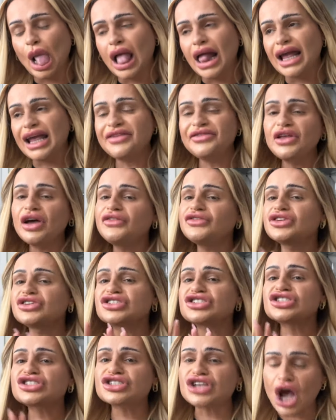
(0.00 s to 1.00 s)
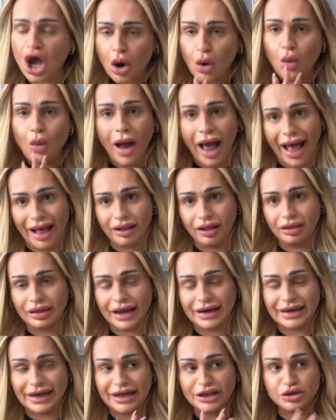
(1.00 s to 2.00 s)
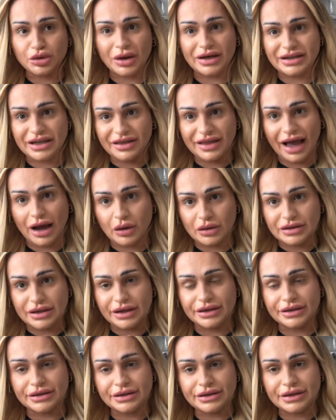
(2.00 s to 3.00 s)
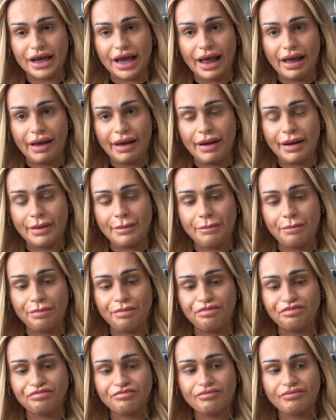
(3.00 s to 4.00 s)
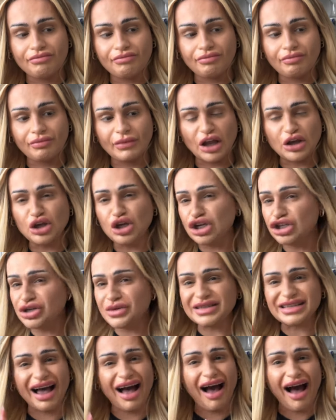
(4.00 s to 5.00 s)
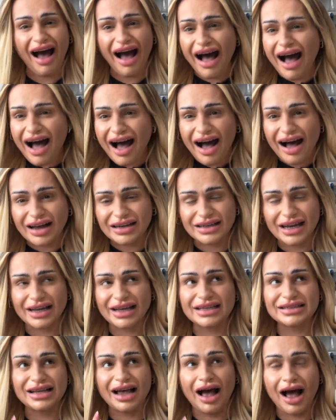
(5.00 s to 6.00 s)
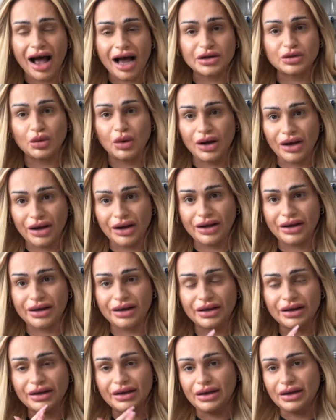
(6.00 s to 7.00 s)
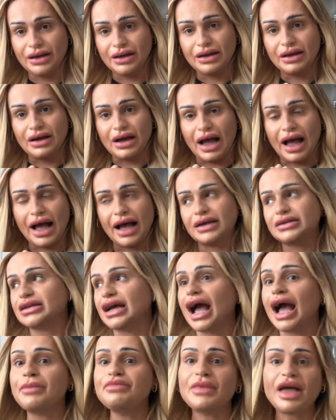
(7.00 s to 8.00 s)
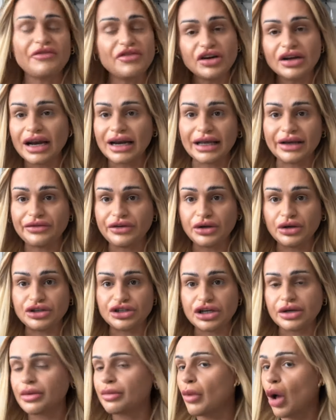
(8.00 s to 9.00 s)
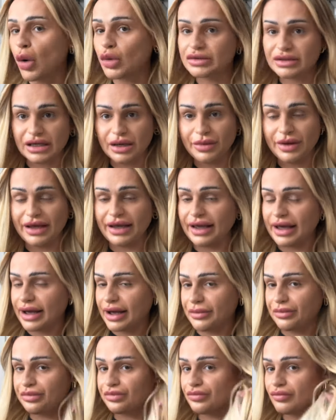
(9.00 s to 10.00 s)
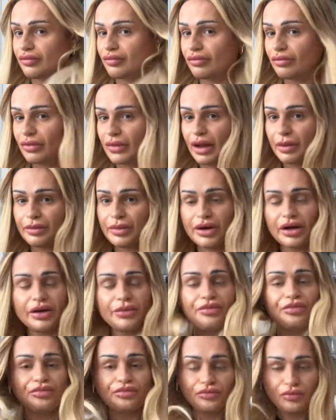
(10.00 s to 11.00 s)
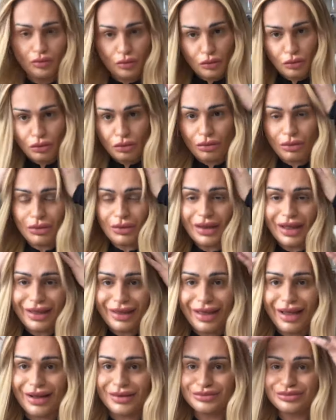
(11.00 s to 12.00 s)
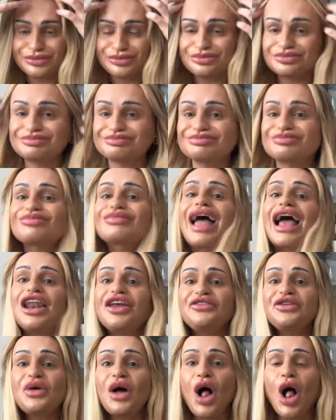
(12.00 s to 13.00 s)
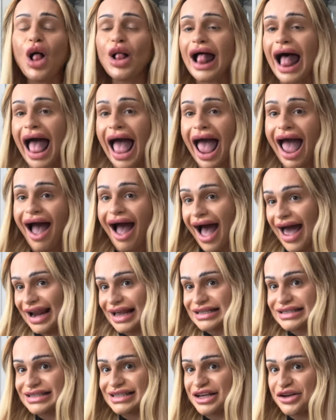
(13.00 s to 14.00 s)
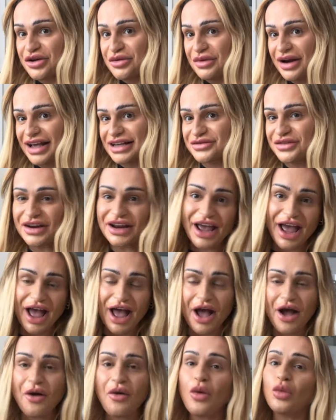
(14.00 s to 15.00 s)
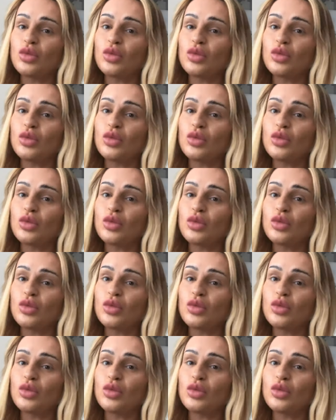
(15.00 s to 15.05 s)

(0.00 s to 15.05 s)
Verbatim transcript: even though I've done so well, like nearly twenty thousand, um, YouTube is hard. Like, it's hard work, and I'm never gonna leave YouTube. I'm always gonna be here, but yeah. I love you all, and I'll see you in my next video.